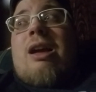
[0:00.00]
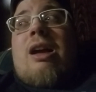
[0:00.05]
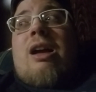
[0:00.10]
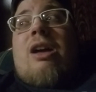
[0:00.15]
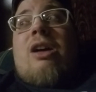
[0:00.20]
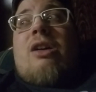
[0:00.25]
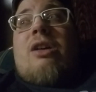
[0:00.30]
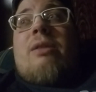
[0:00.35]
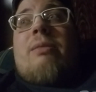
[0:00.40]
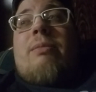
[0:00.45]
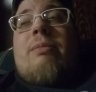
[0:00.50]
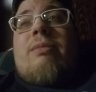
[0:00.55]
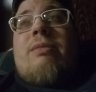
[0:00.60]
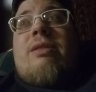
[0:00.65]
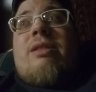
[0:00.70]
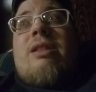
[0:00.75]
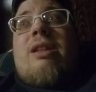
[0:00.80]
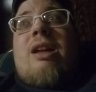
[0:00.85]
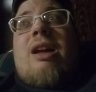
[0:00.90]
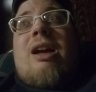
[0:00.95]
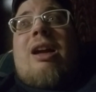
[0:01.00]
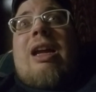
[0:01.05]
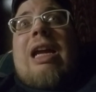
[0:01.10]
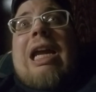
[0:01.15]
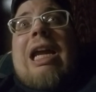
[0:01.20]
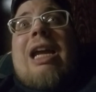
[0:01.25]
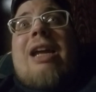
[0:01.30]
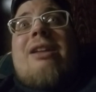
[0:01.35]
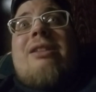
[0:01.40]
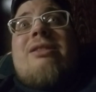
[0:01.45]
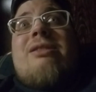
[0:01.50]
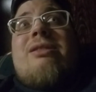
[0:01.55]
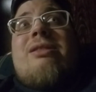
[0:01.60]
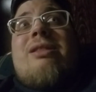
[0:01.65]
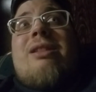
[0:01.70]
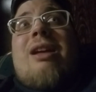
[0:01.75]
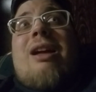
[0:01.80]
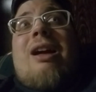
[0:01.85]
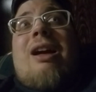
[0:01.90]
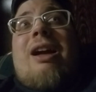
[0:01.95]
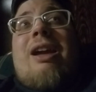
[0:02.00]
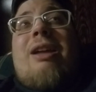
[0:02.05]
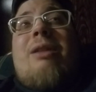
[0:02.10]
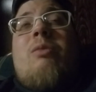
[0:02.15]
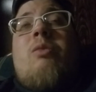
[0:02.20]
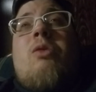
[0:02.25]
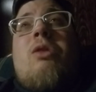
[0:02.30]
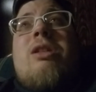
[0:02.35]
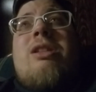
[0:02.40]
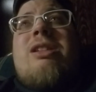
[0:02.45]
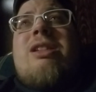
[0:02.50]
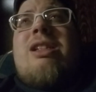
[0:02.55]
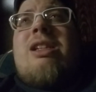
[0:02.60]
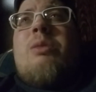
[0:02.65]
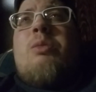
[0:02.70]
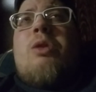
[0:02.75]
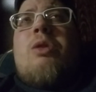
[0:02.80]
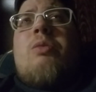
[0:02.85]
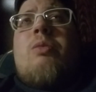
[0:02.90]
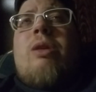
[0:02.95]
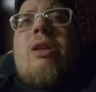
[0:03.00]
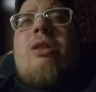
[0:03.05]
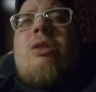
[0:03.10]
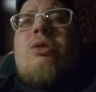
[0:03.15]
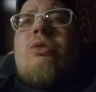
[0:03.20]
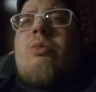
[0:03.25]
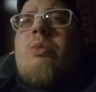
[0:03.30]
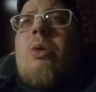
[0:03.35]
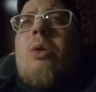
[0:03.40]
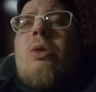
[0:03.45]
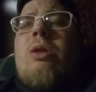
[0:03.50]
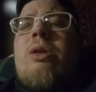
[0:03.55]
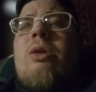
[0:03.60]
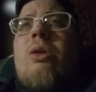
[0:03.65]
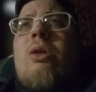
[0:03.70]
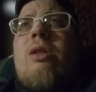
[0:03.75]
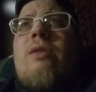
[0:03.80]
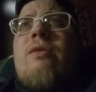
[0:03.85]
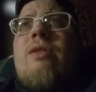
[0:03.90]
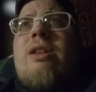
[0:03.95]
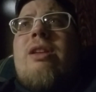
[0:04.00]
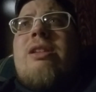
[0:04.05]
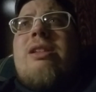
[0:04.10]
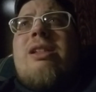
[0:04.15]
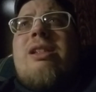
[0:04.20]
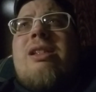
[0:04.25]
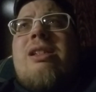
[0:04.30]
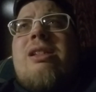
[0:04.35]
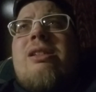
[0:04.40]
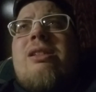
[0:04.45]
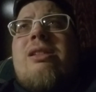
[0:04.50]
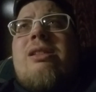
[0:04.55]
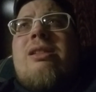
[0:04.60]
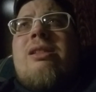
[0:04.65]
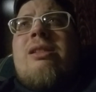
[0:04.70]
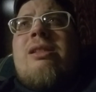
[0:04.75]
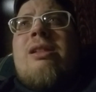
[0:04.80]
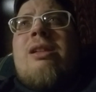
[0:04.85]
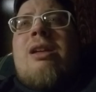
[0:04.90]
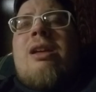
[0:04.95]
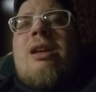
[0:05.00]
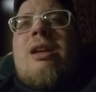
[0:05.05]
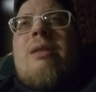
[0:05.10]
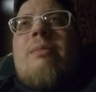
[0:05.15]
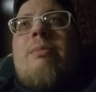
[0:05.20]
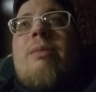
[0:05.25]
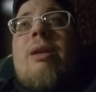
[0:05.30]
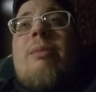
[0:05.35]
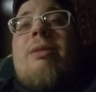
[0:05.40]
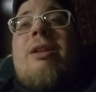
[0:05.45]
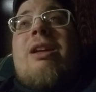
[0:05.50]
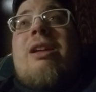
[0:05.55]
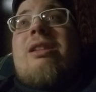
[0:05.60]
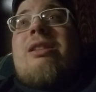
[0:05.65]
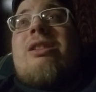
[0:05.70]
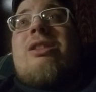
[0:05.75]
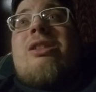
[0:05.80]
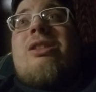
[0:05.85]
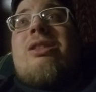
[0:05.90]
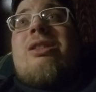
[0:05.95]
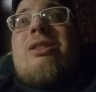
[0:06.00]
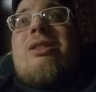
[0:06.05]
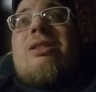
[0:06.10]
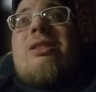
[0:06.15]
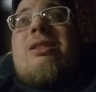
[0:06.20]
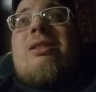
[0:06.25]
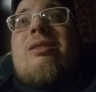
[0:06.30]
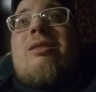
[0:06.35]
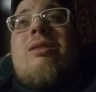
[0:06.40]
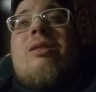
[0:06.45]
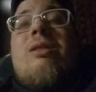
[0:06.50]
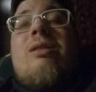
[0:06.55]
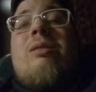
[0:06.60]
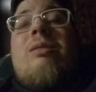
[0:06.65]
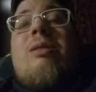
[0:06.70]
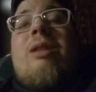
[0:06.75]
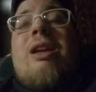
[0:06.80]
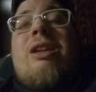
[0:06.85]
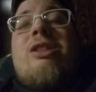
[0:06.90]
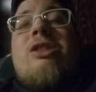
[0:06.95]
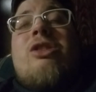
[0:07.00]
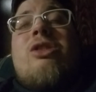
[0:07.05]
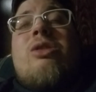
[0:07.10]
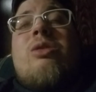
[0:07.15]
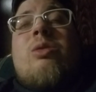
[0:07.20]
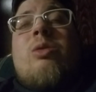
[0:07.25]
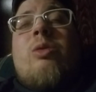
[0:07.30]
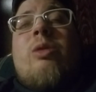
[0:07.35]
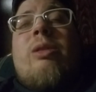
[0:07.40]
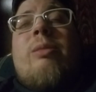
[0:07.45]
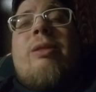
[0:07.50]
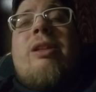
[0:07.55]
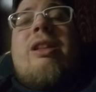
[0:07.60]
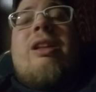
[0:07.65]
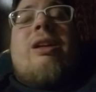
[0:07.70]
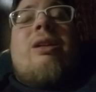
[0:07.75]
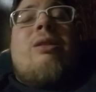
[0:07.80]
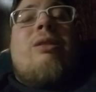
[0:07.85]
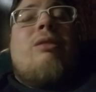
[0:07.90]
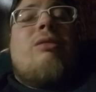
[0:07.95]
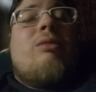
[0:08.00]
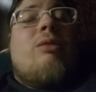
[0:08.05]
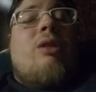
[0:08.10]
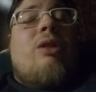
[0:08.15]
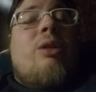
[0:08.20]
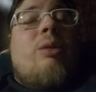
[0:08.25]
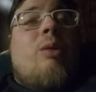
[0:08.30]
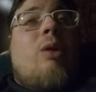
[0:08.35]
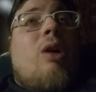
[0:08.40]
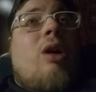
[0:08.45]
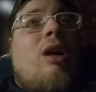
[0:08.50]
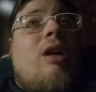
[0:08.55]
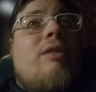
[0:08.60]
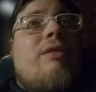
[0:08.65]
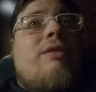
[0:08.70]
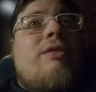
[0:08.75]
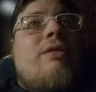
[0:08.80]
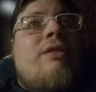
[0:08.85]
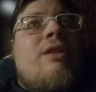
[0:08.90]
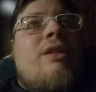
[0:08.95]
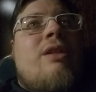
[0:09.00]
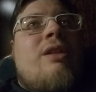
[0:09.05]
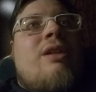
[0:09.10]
Um, and I want to see what Riddler's role in all of this is. Maybe it's just that they just threw him in there to throw you off.